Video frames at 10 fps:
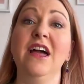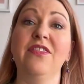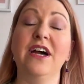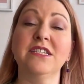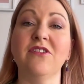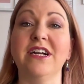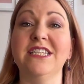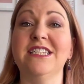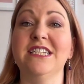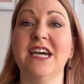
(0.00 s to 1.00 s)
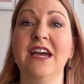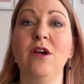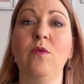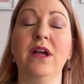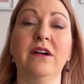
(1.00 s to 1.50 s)
That's right. Today
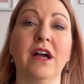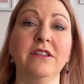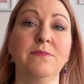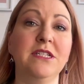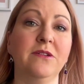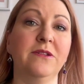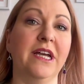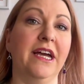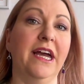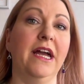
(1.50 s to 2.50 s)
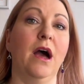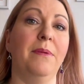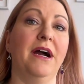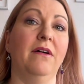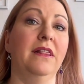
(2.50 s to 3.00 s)
we are going to be talking
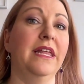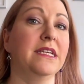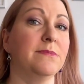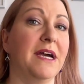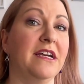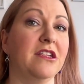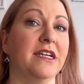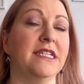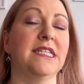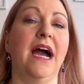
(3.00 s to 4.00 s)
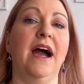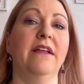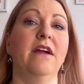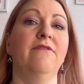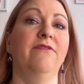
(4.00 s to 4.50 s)
about links pages
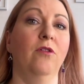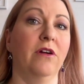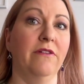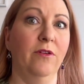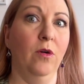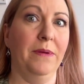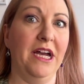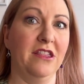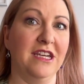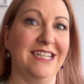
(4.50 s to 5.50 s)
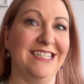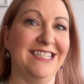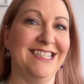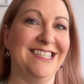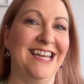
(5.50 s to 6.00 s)
and 404
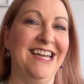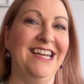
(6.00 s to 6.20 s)
pages.